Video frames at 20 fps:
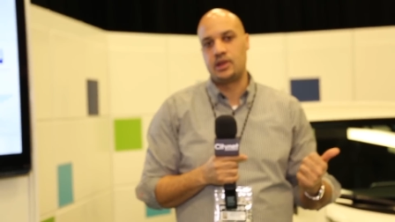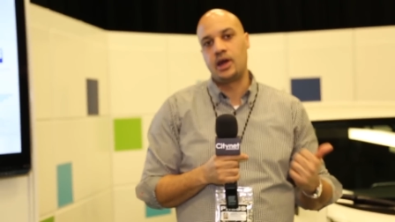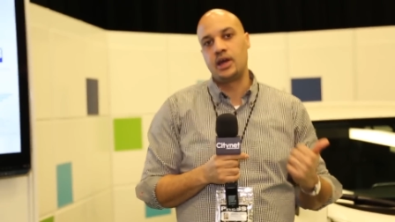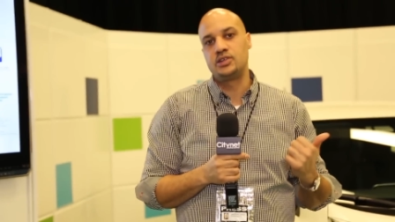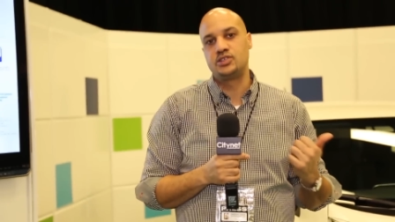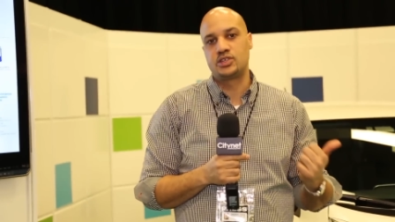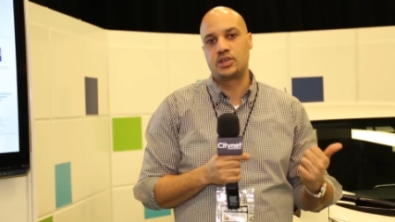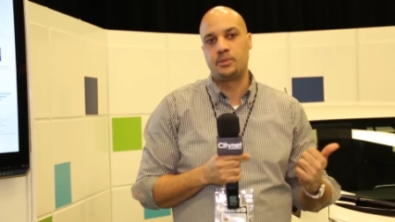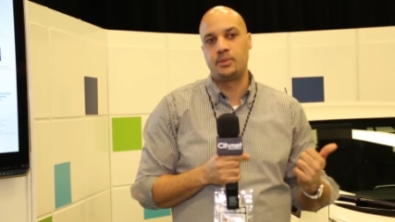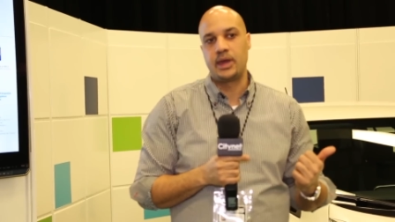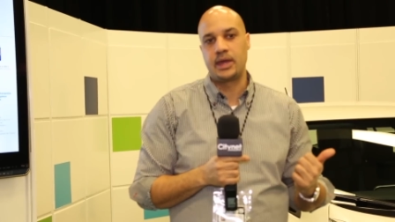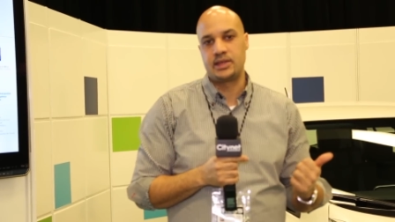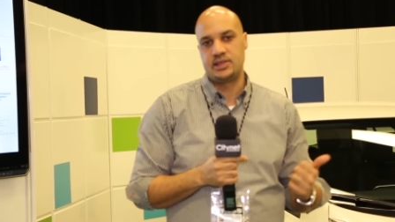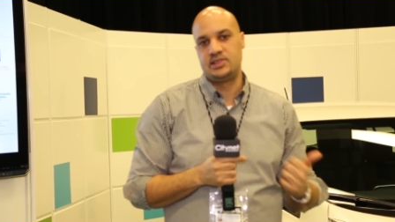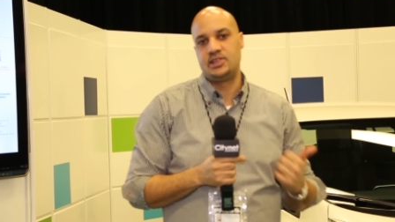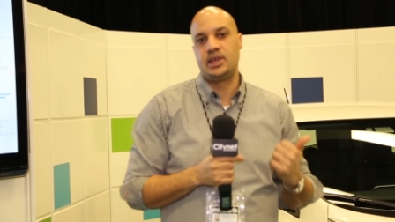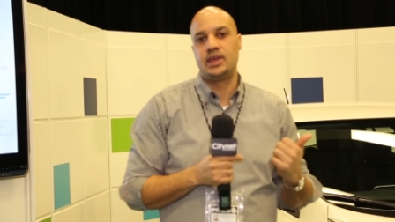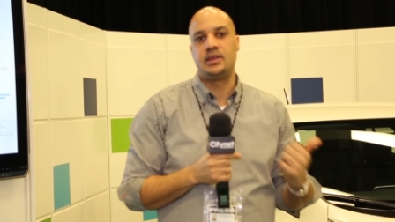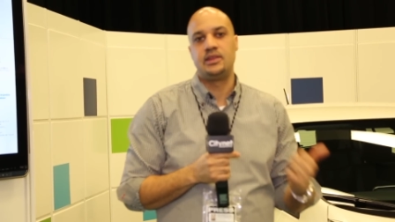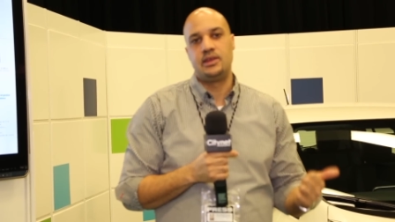that Hydro-Quebec
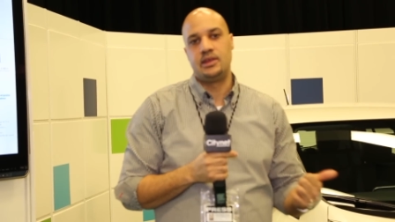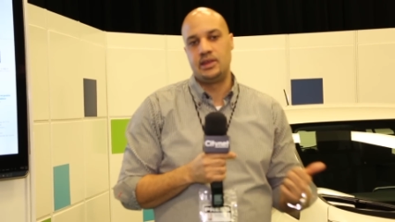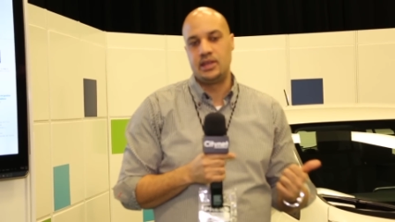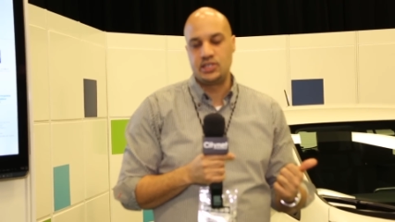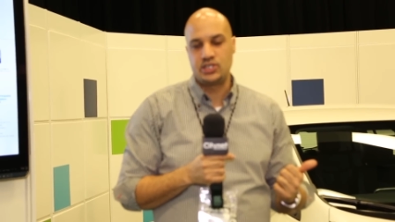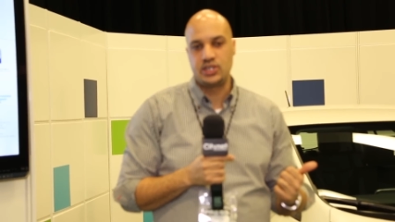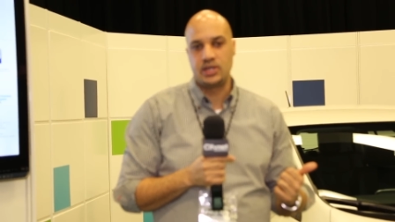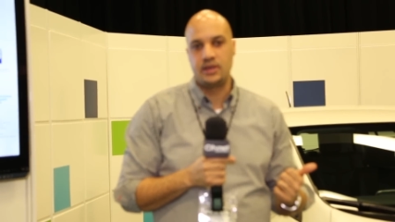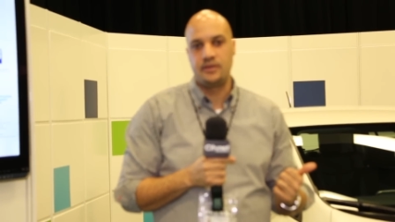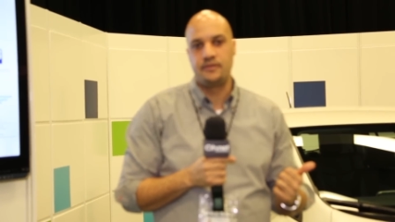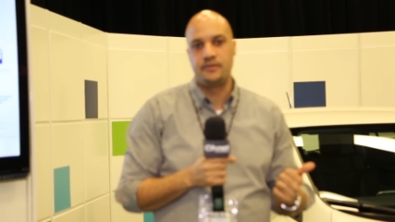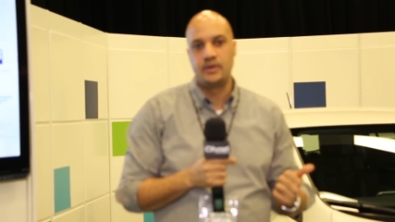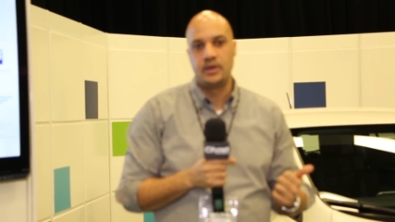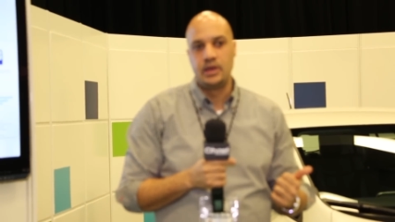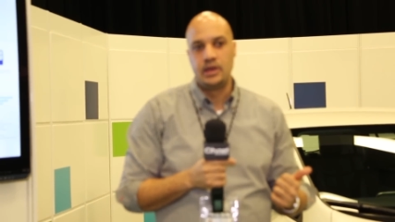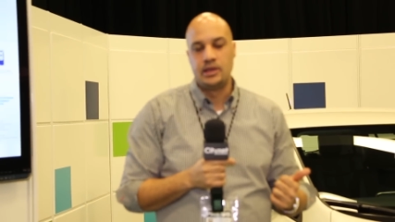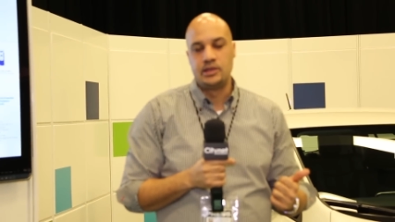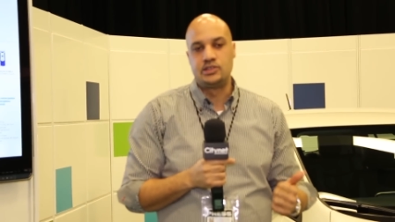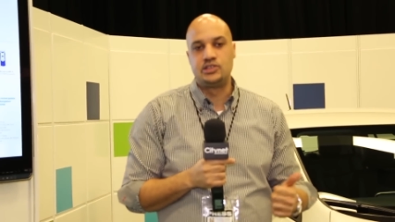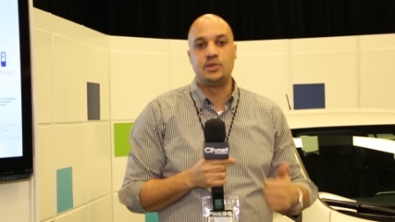is taking the initiative
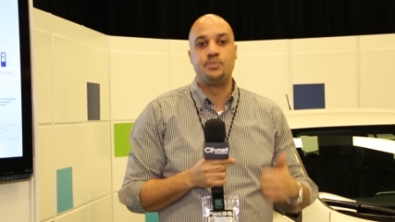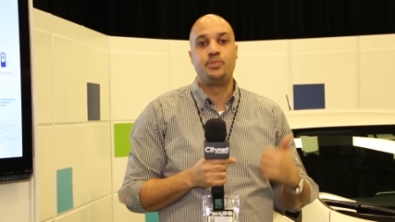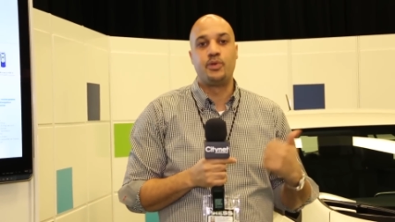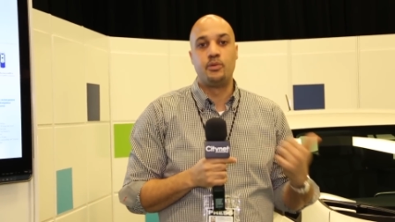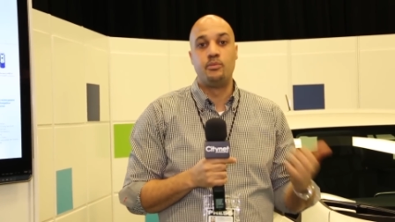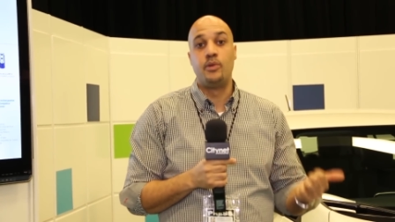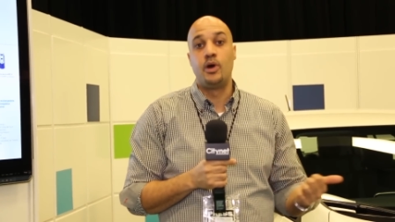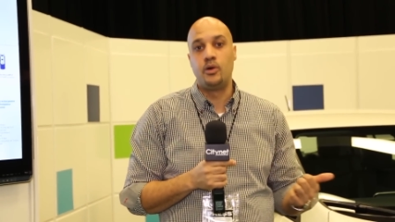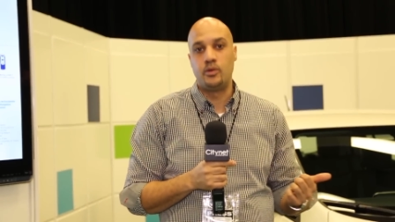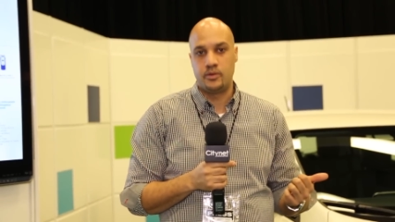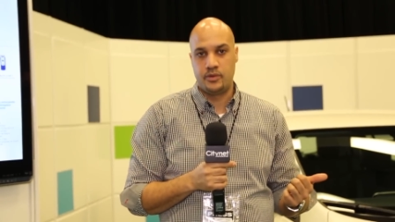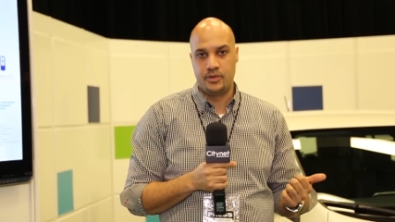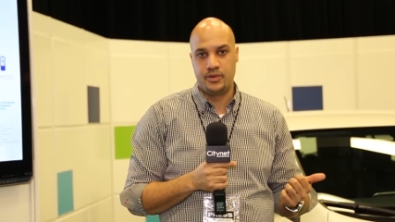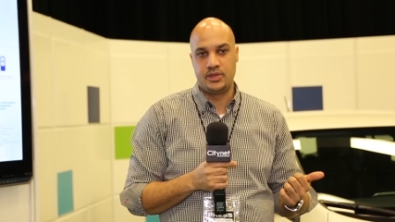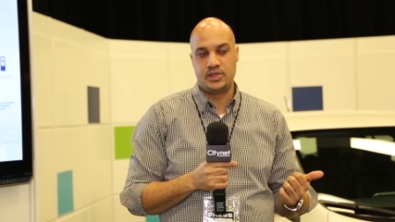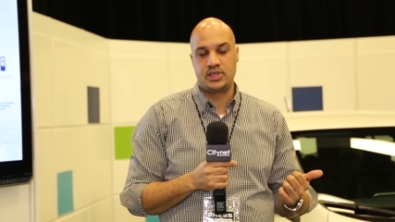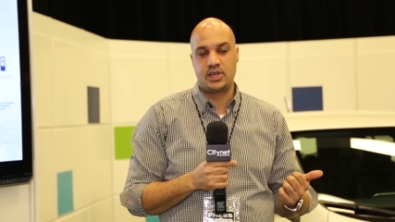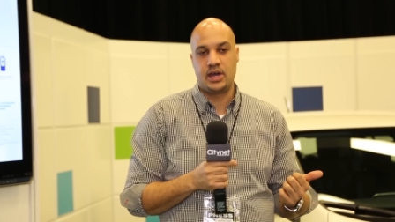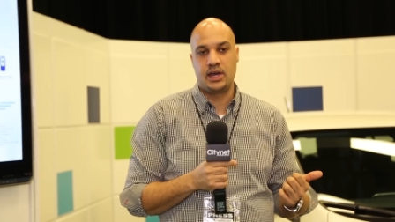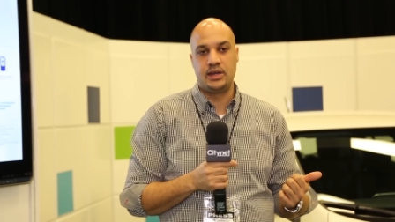to promote
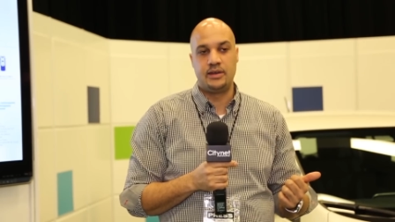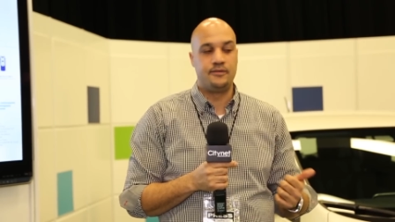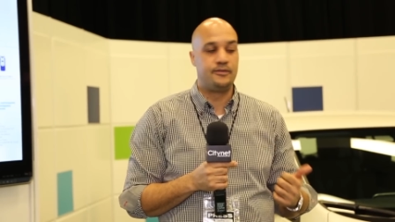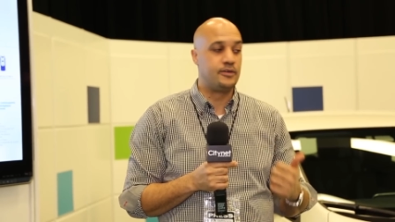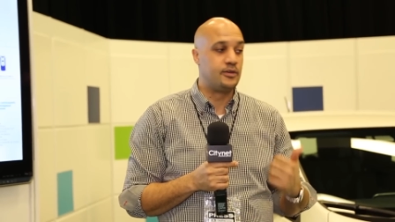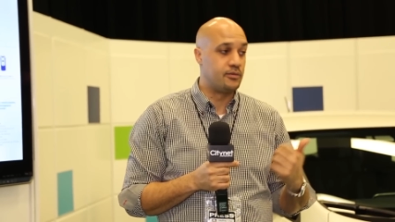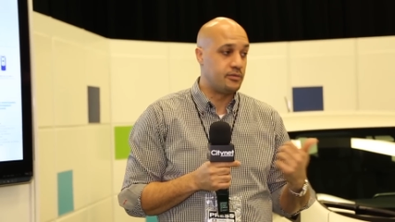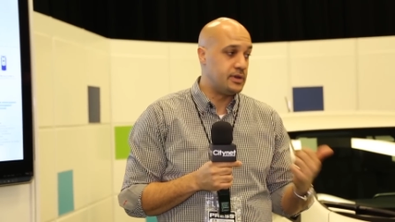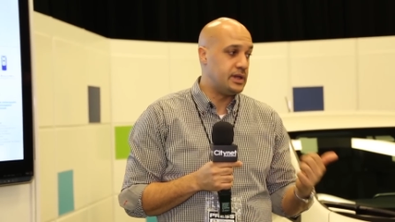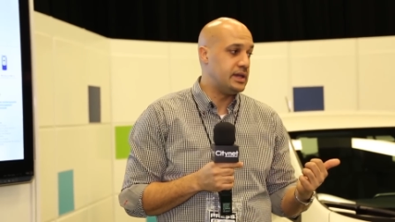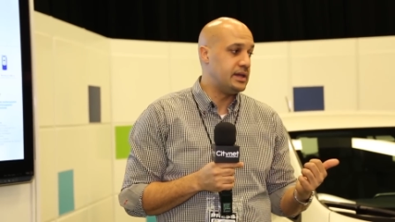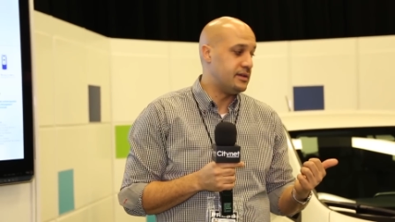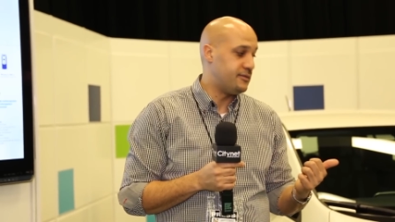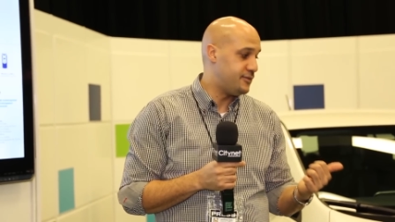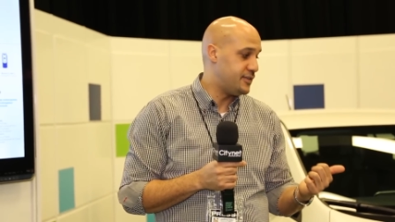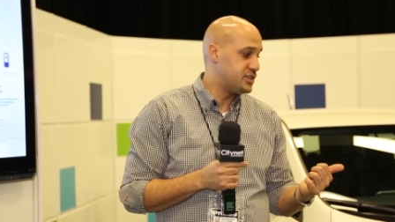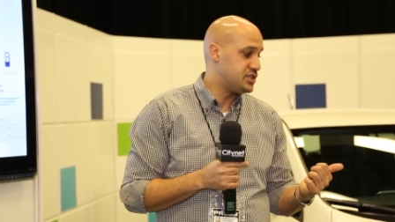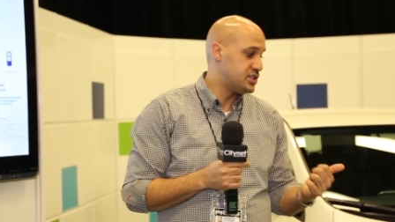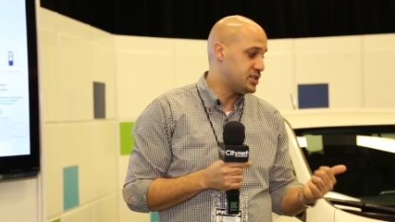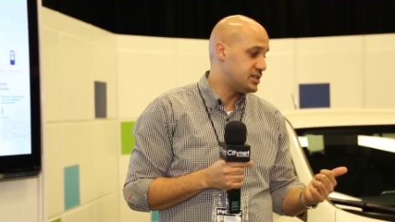this kind of green,
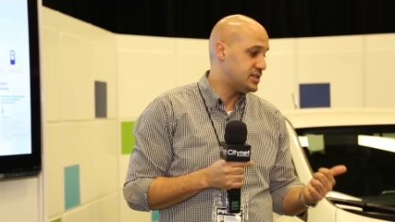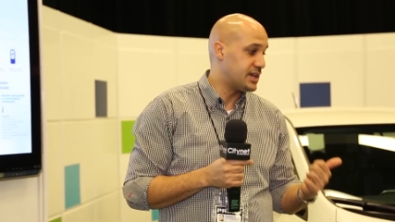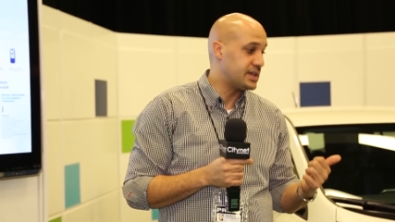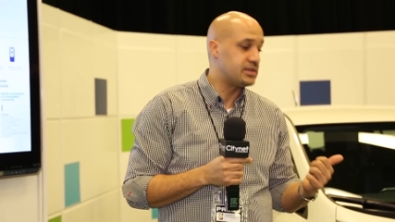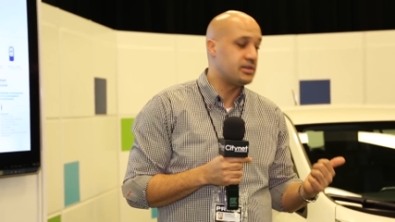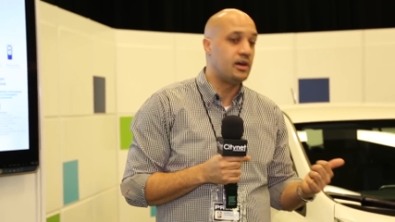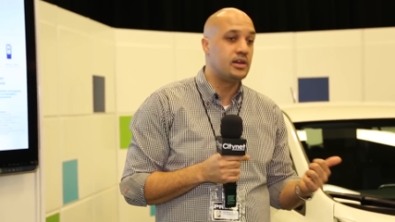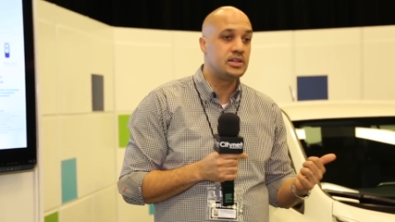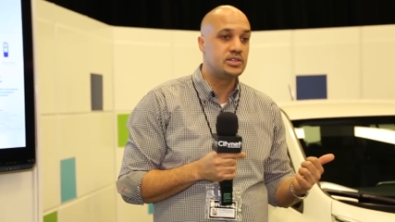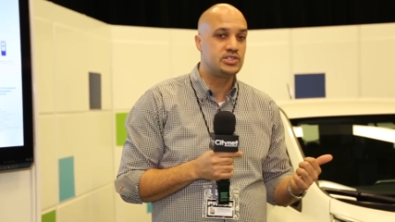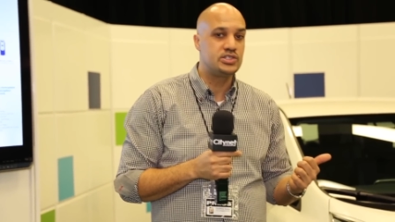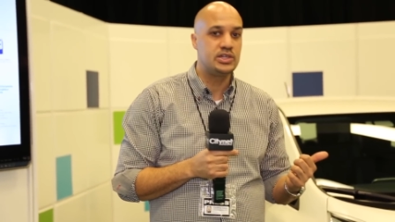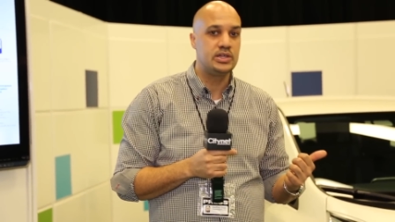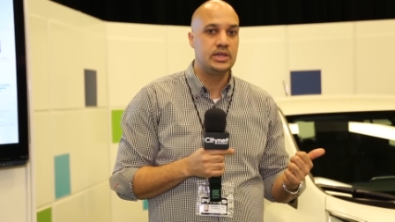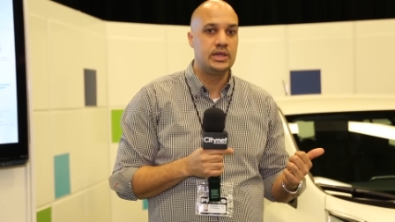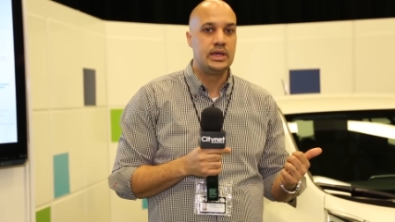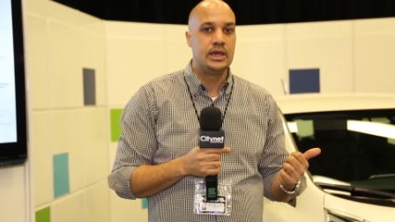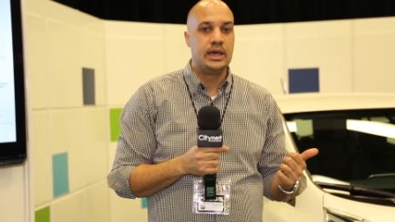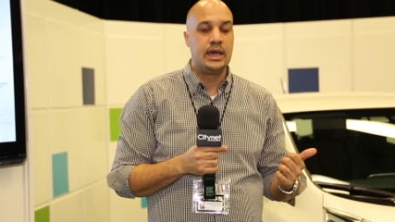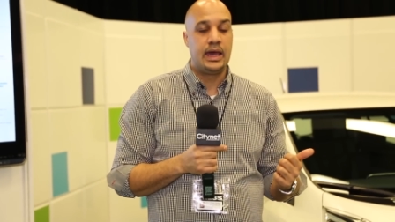efficient
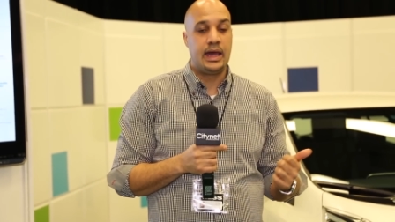technology